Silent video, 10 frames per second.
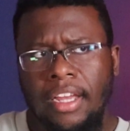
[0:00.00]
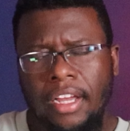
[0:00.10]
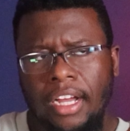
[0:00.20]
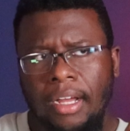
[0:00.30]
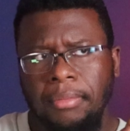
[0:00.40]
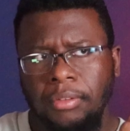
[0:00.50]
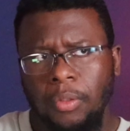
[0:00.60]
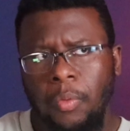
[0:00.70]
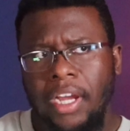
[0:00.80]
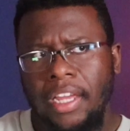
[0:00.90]
she was
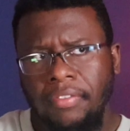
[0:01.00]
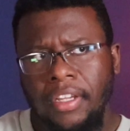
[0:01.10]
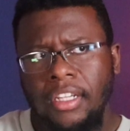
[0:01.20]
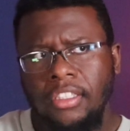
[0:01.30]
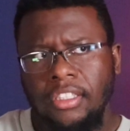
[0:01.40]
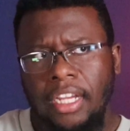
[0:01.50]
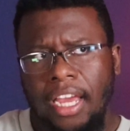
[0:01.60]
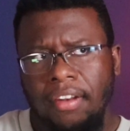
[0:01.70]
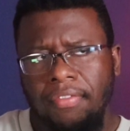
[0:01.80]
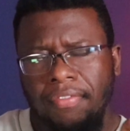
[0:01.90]
a wife, she
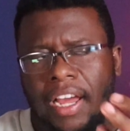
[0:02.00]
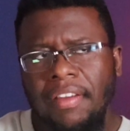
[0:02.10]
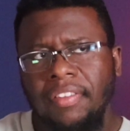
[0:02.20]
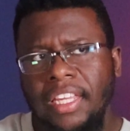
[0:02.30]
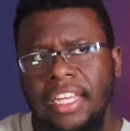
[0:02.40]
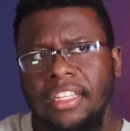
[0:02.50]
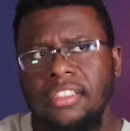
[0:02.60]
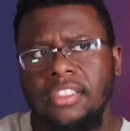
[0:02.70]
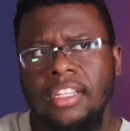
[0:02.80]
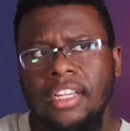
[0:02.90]
had 5
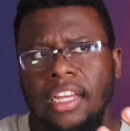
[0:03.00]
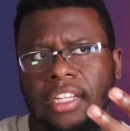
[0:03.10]
kids,